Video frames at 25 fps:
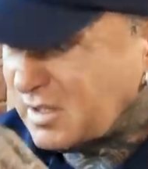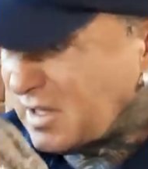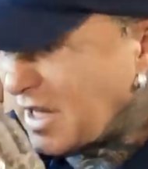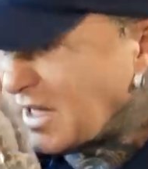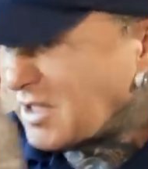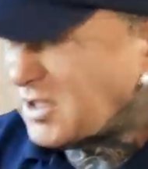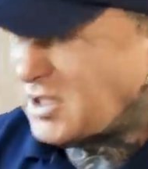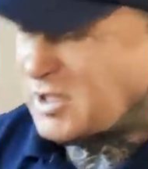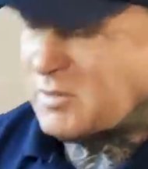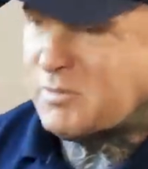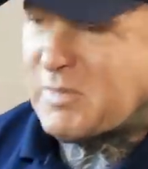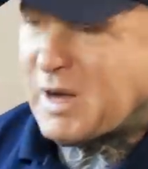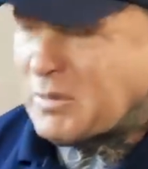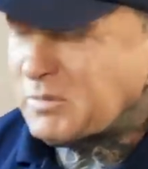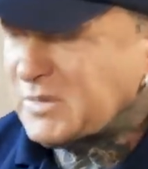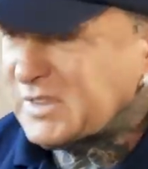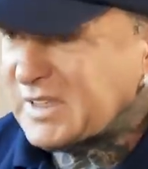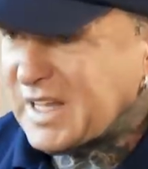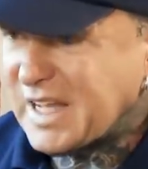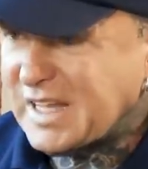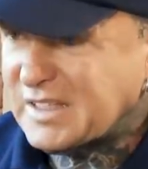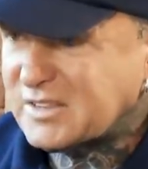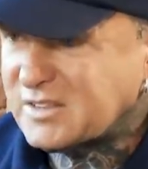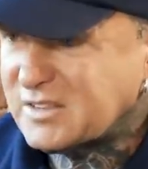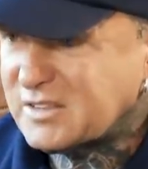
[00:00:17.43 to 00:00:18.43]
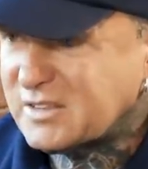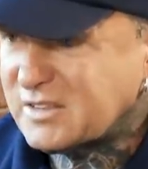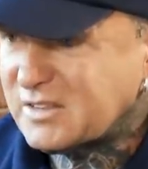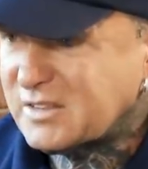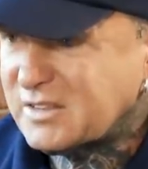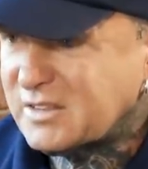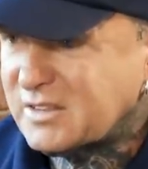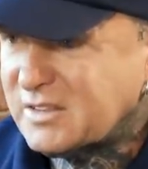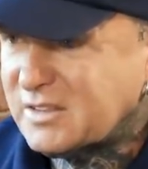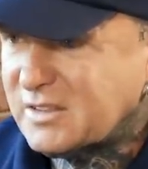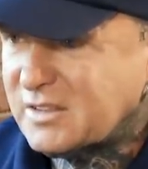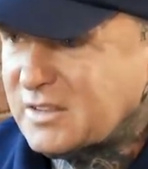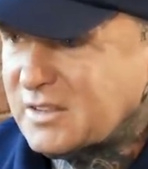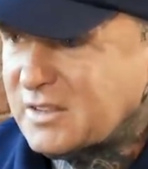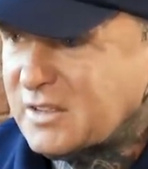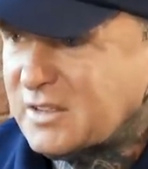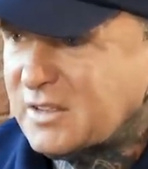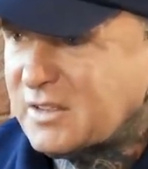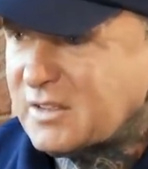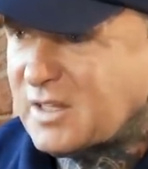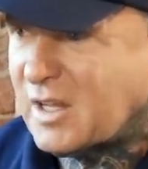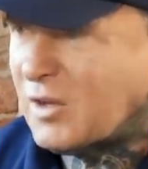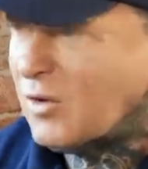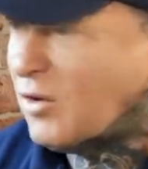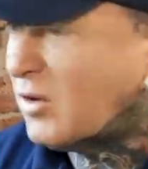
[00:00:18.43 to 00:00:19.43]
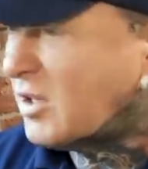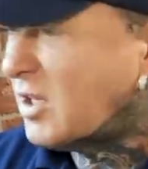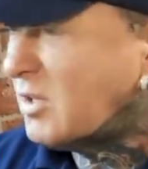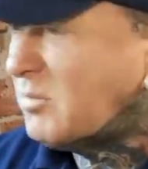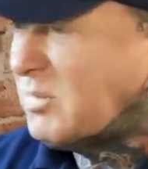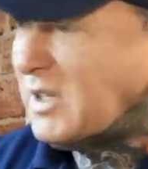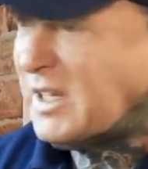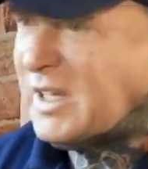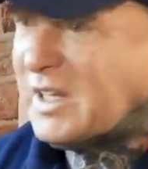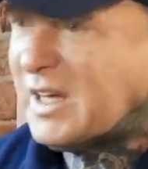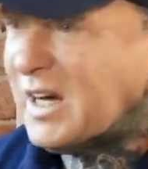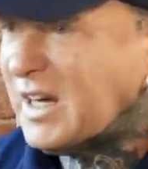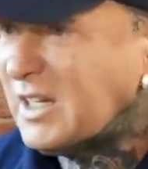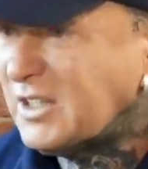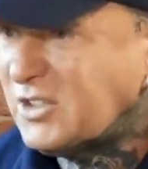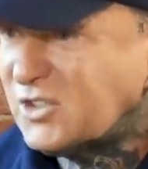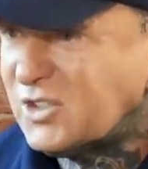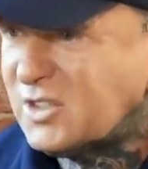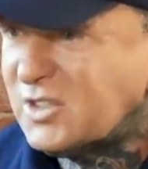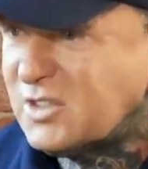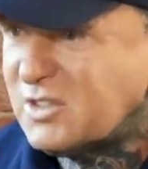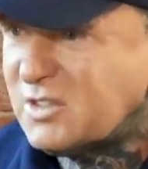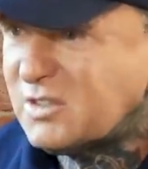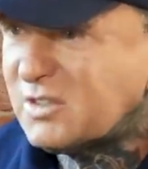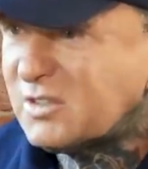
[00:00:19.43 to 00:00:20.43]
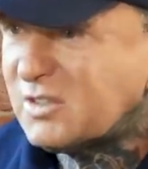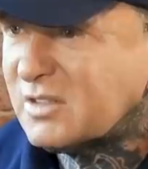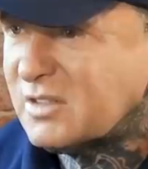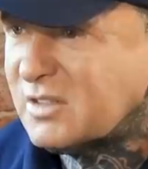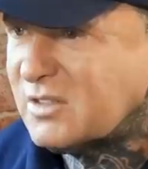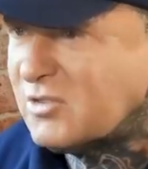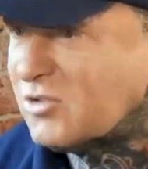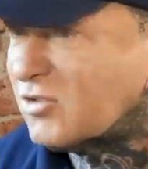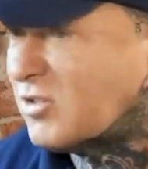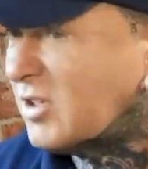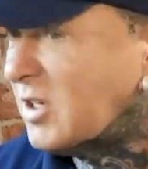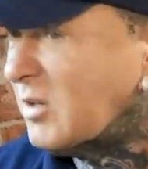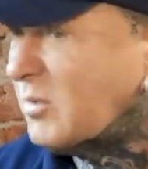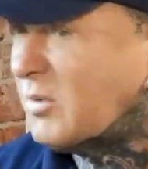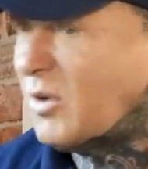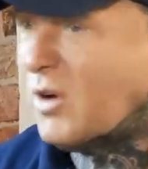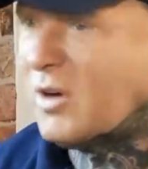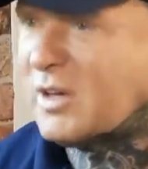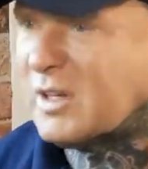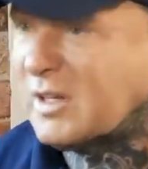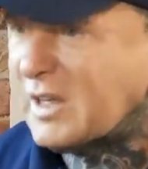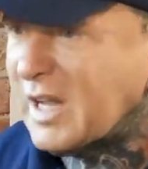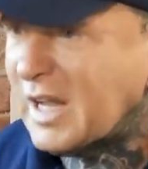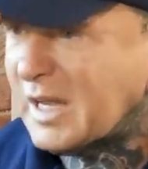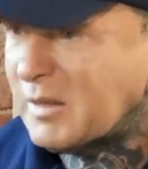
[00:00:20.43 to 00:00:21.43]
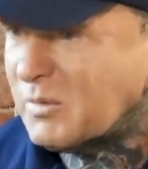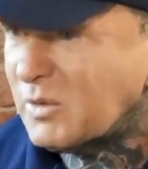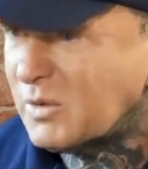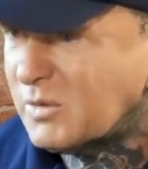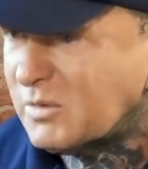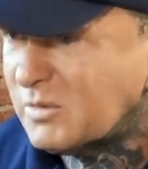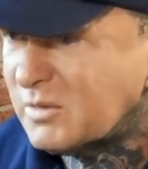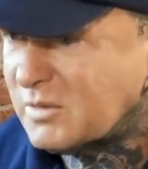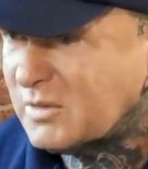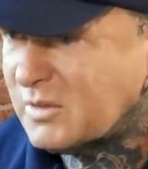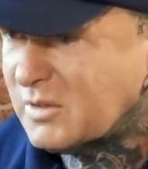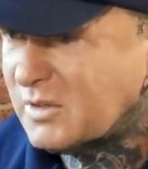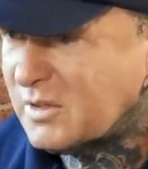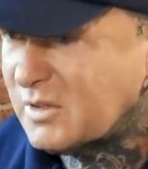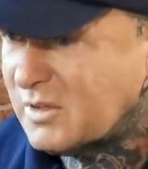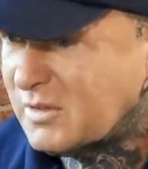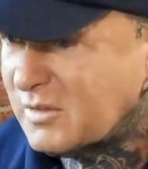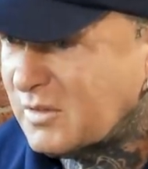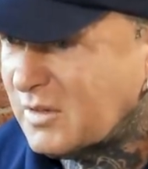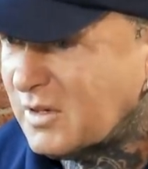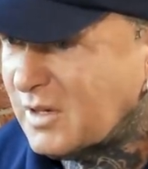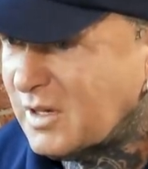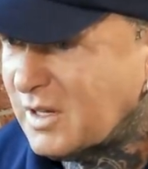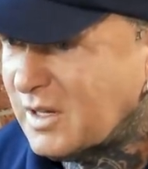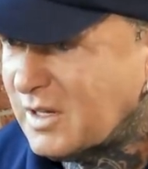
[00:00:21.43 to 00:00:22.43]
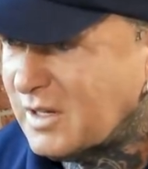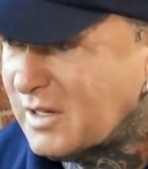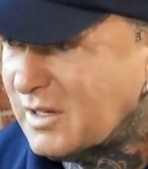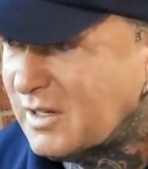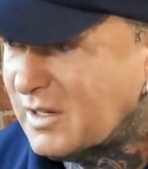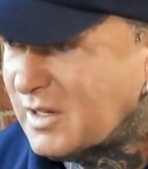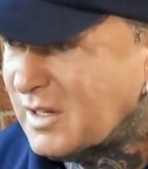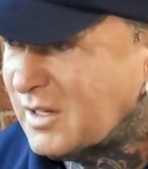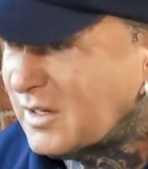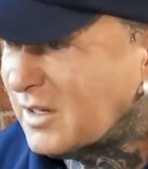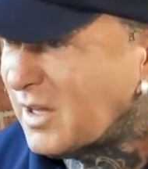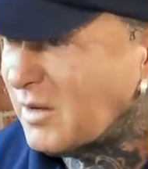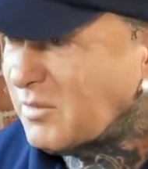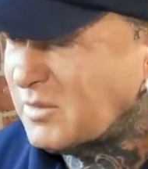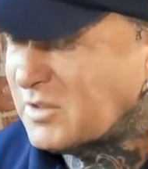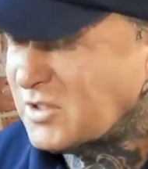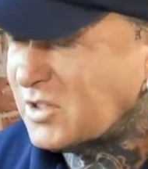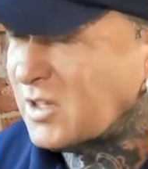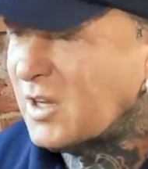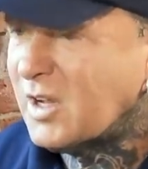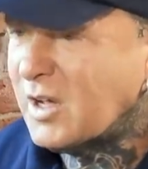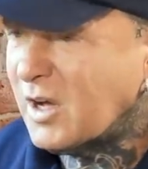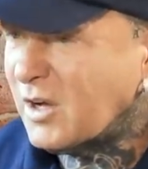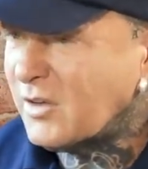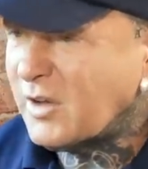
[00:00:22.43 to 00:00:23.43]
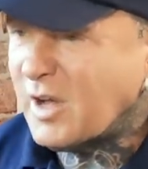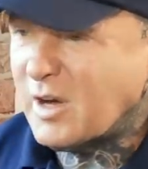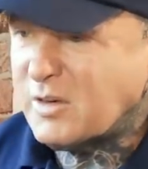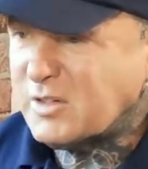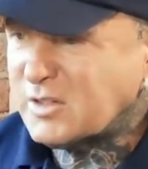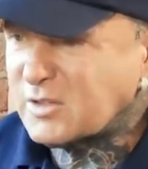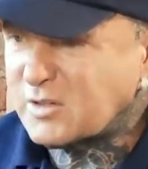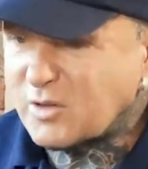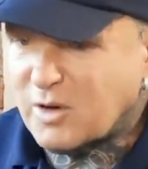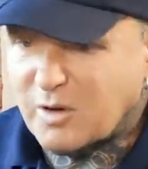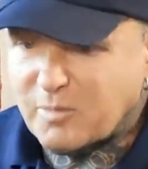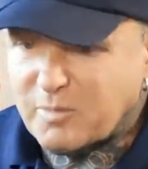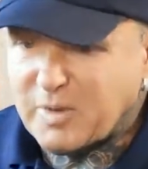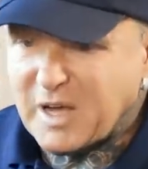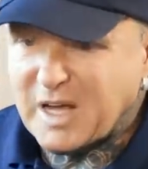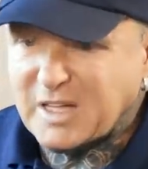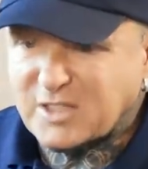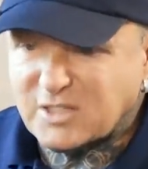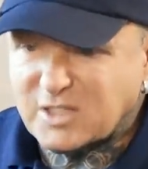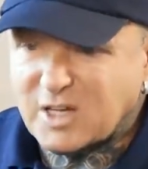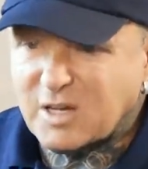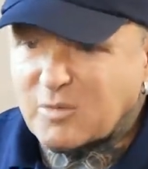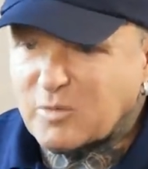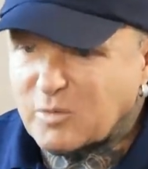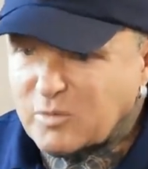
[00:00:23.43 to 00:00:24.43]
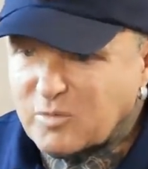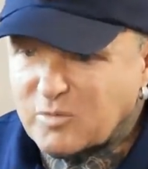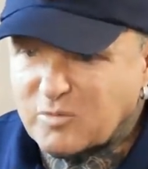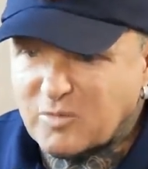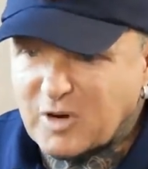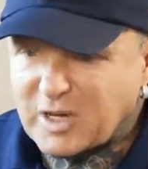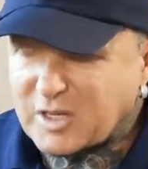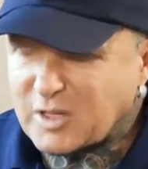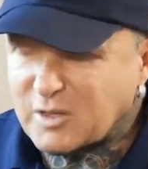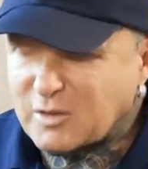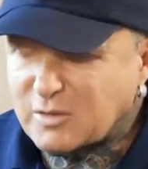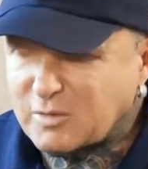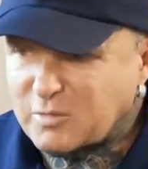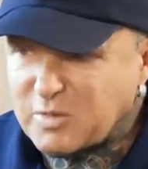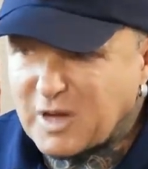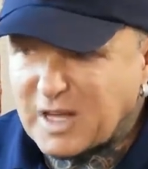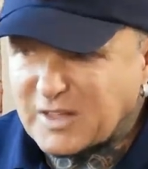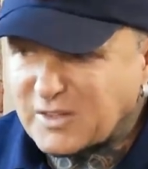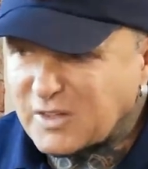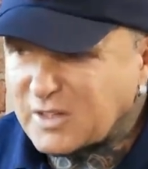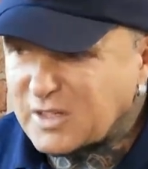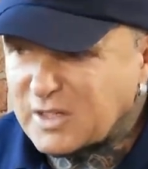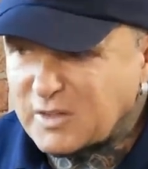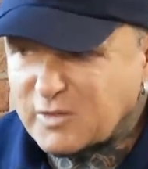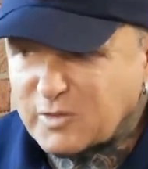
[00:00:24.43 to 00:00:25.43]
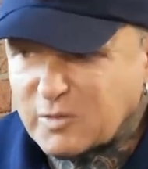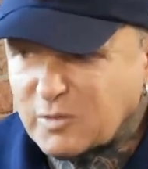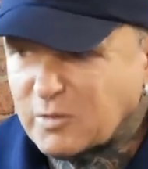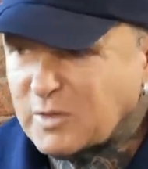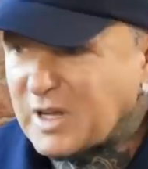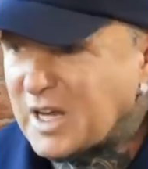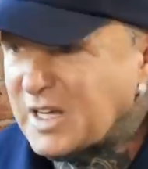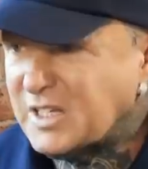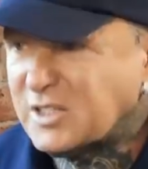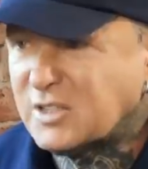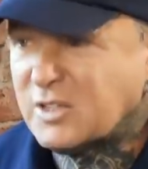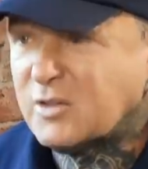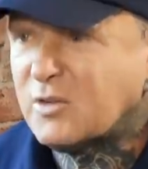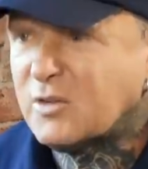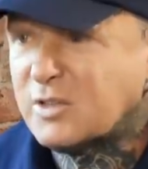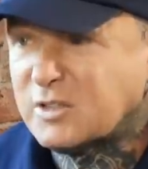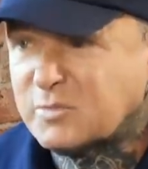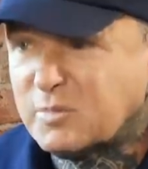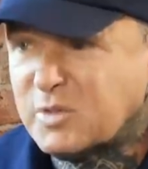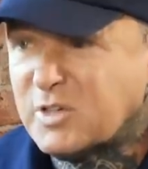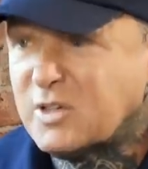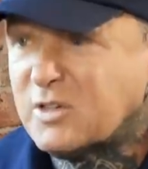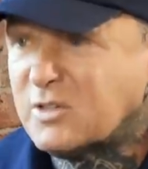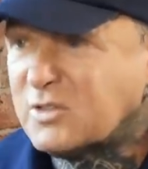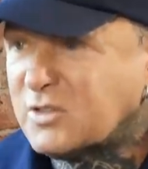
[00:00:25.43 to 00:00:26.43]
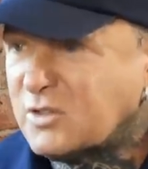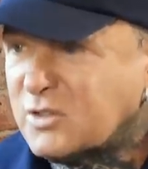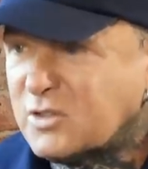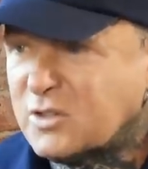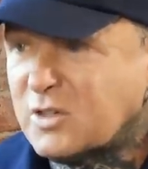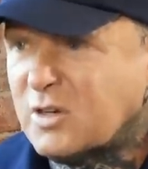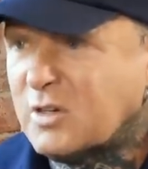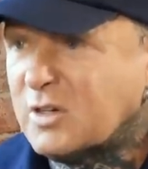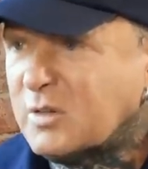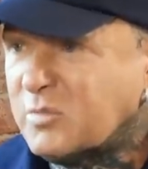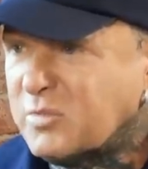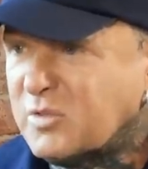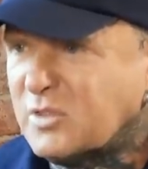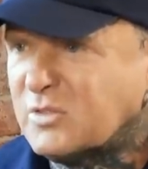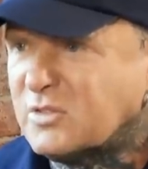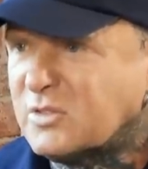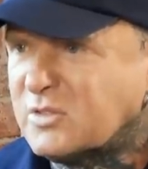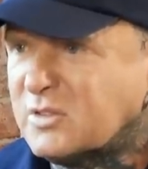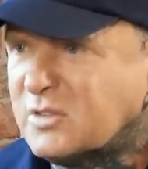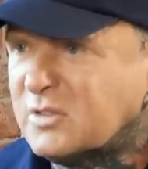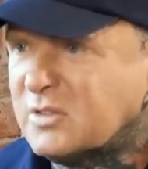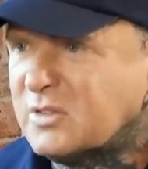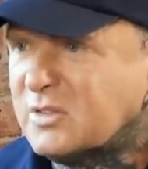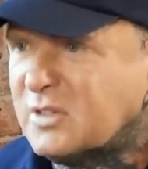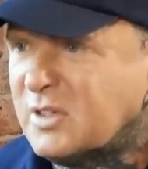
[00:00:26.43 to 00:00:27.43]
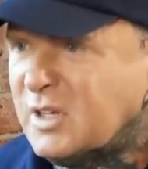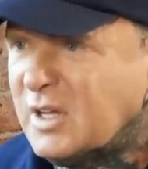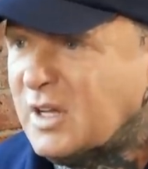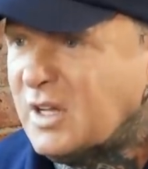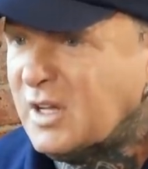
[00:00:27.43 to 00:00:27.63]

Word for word: That's his mum and dad. They lock him in cages, treat him like an animal, right? I know he's got a bad temper record, but underneath all that, he's a nice person, Charlie Bronson.